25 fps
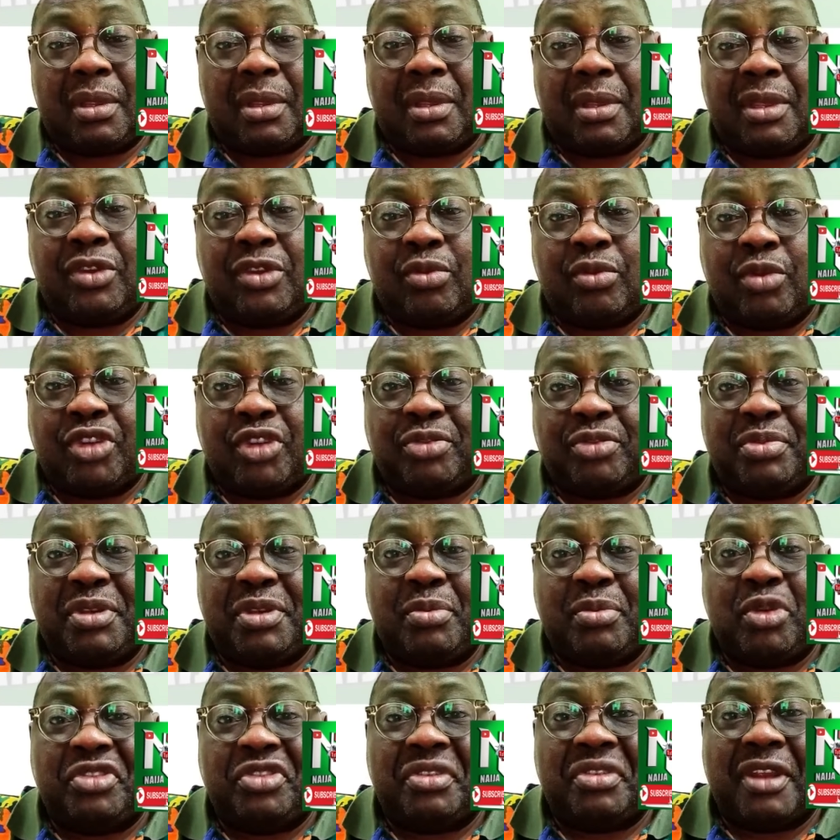You must be
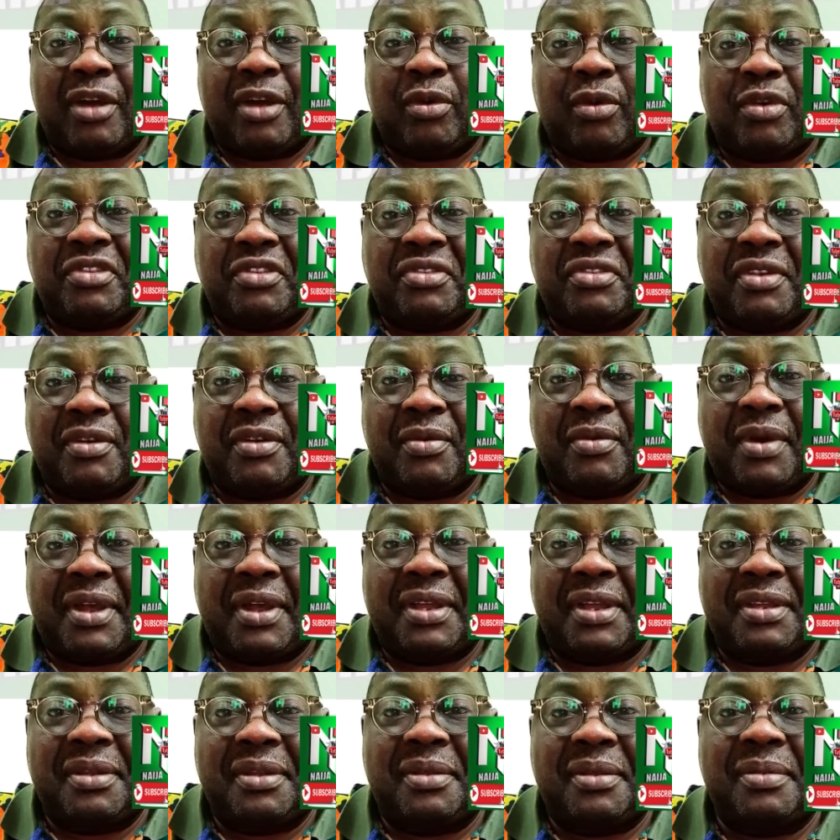emotional once in a
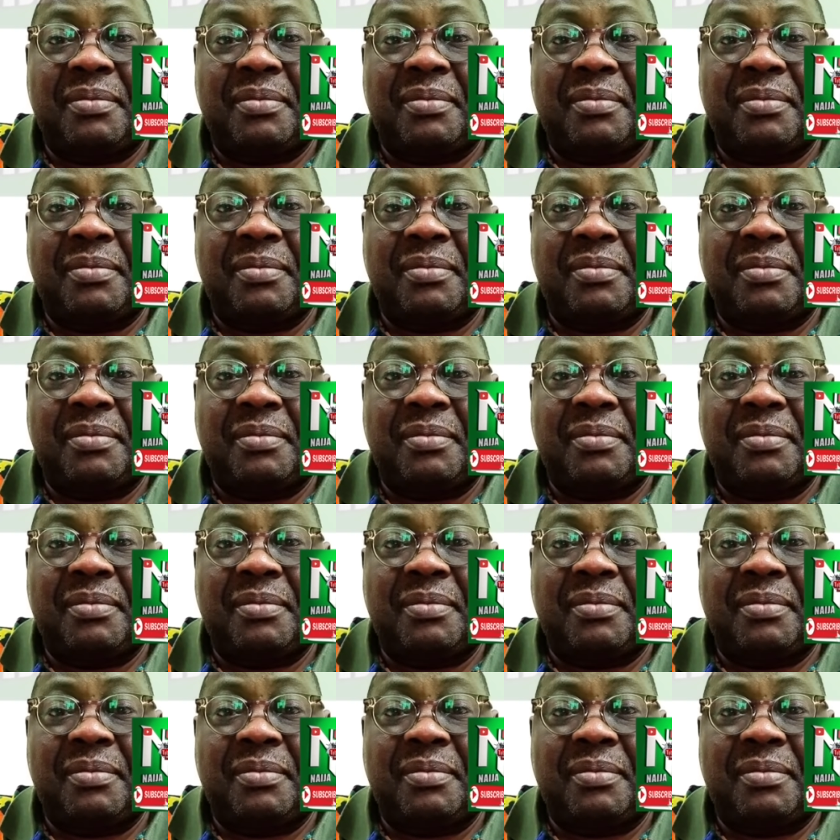while.